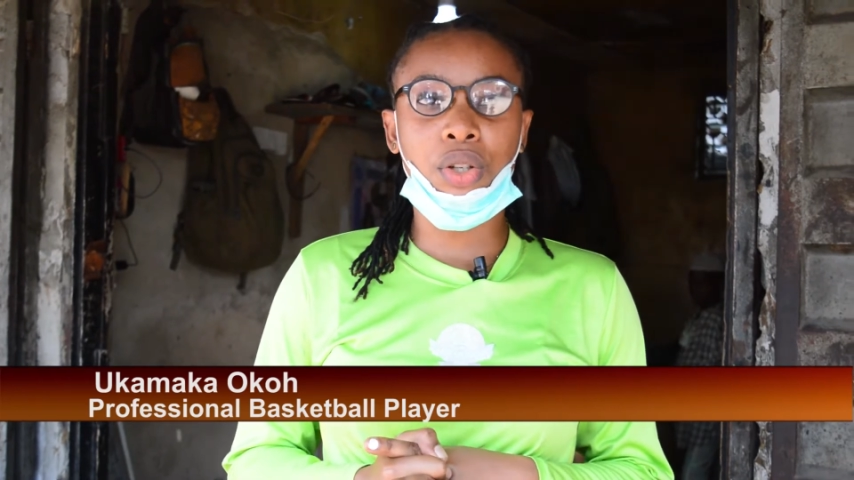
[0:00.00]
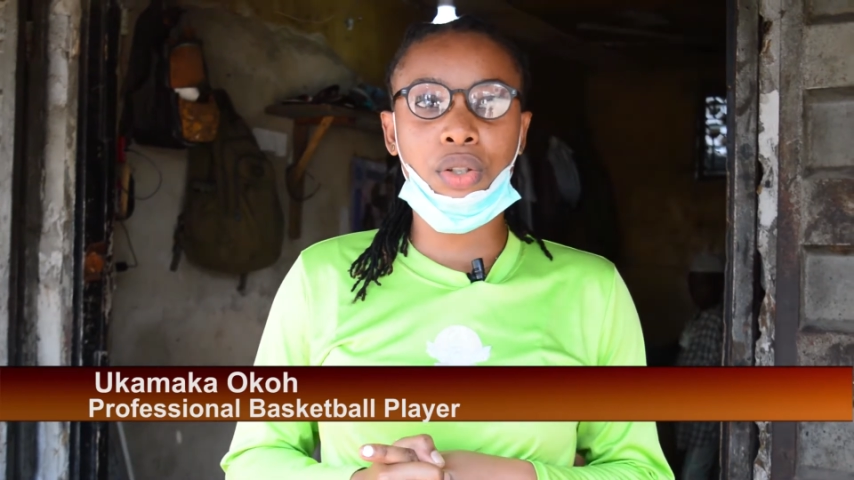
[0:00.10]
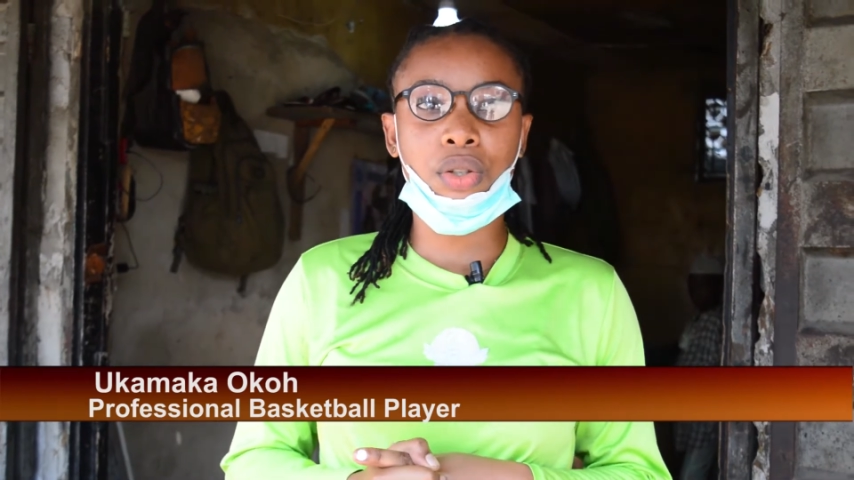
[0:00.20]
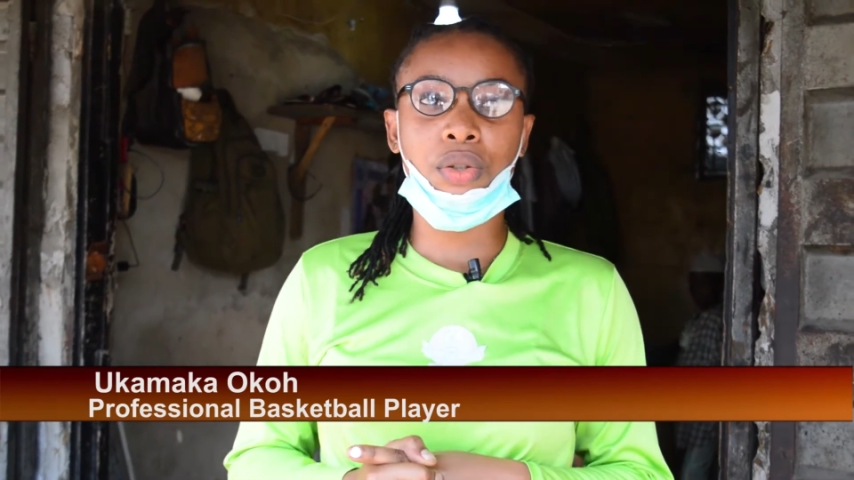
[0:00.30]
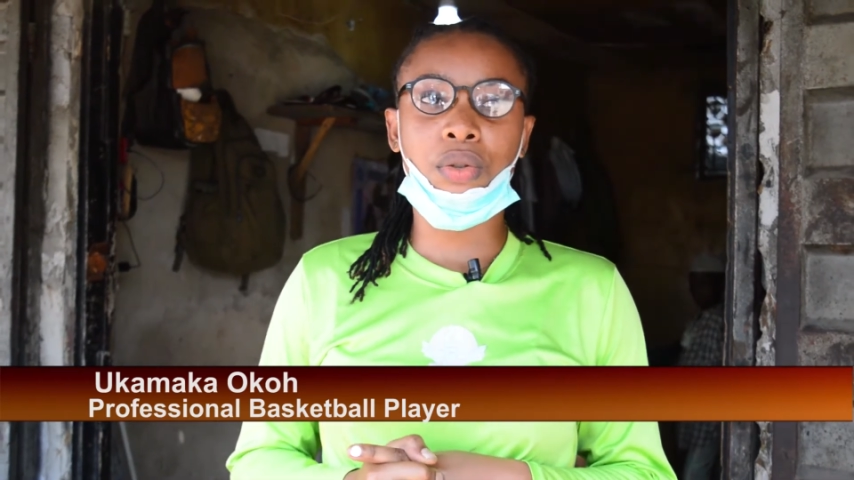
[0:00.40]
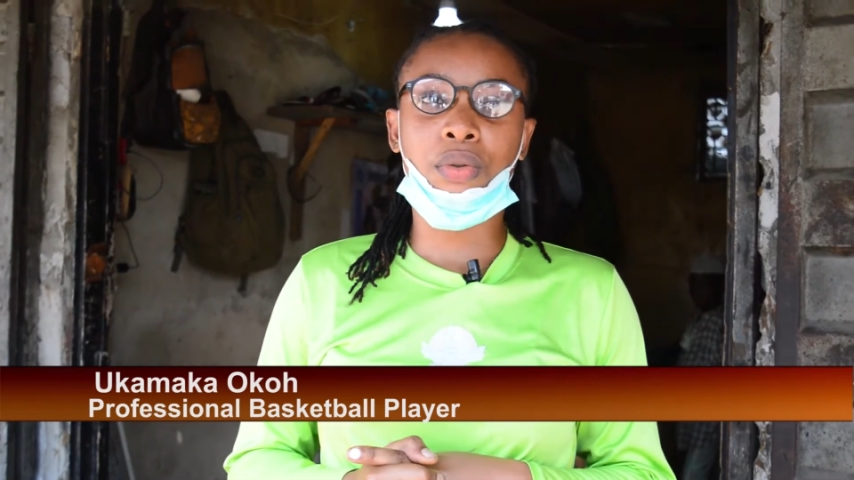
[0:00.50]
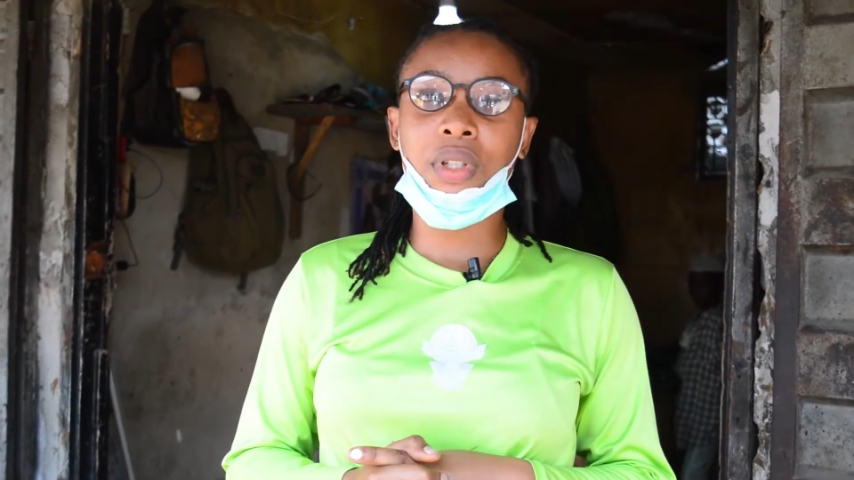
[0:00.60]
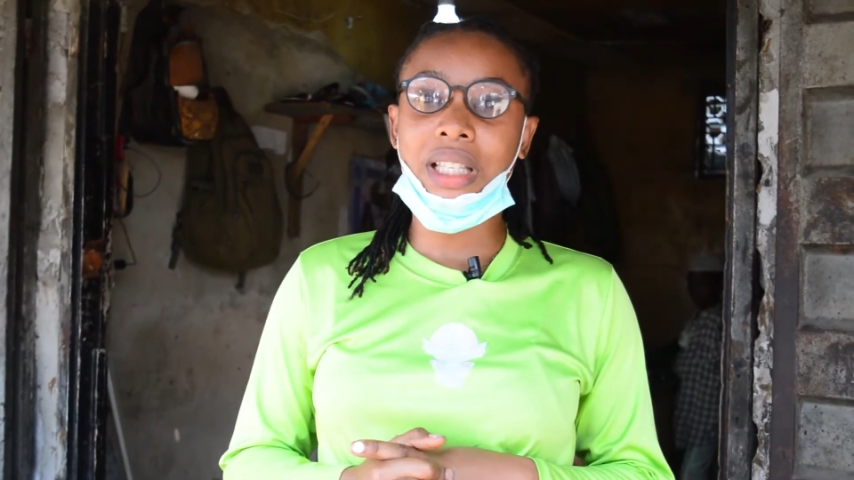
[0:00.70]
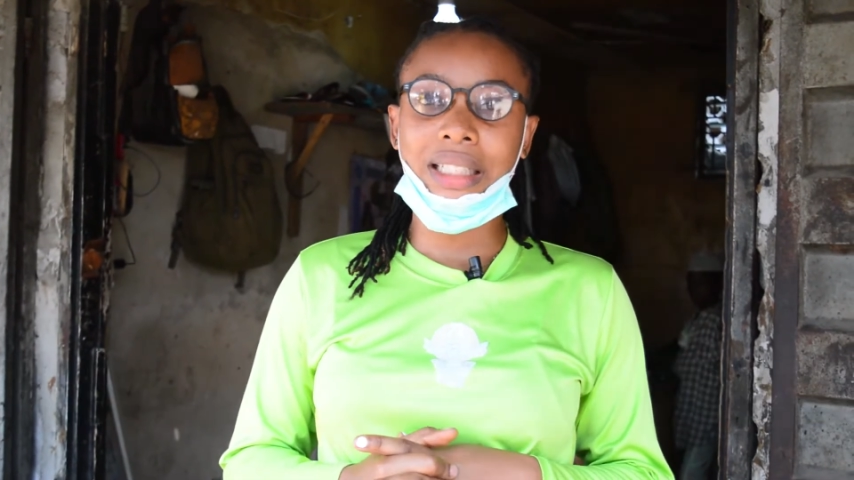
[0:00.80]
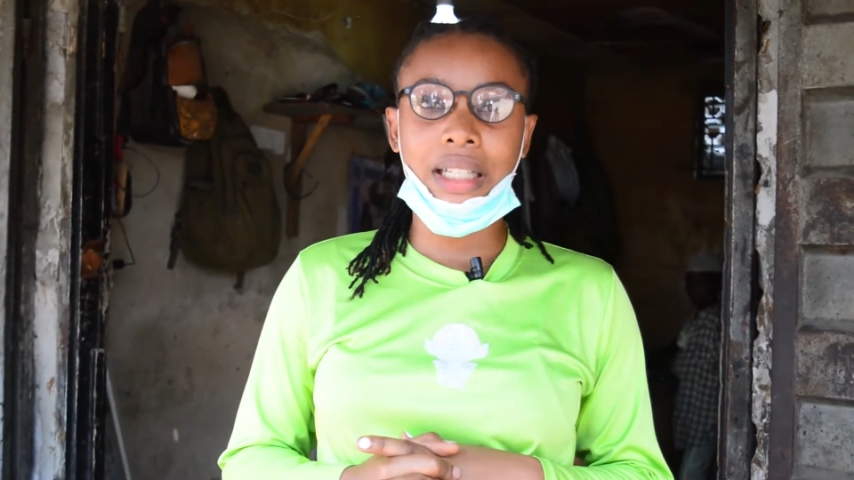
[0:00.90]
just to
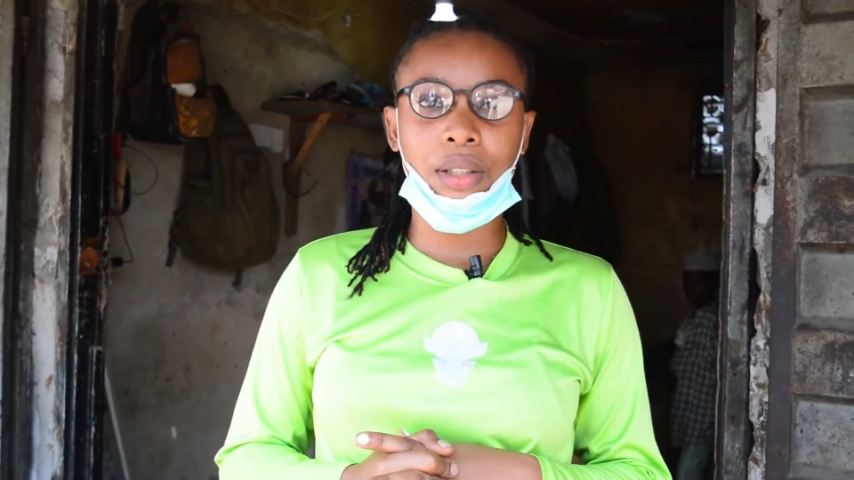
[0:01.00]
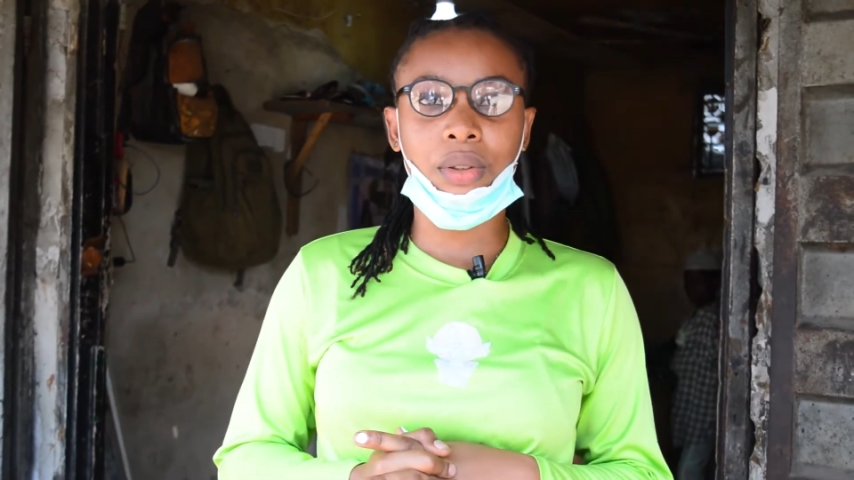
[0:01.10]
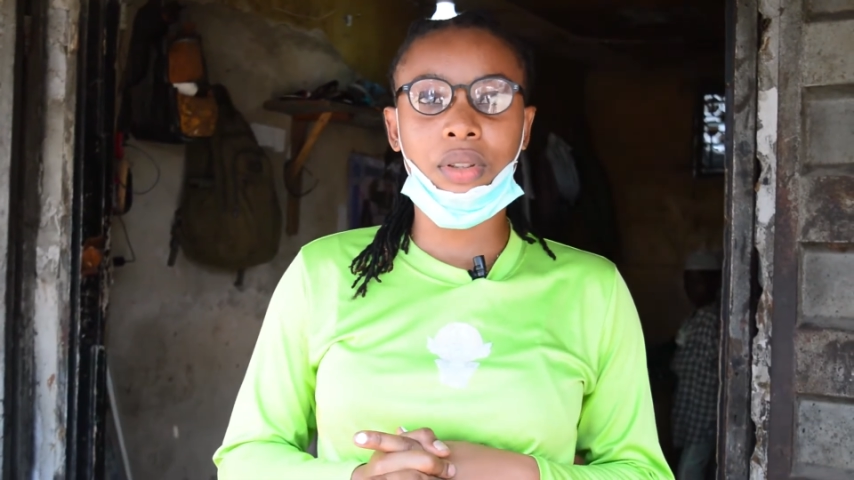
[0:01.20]
stand out.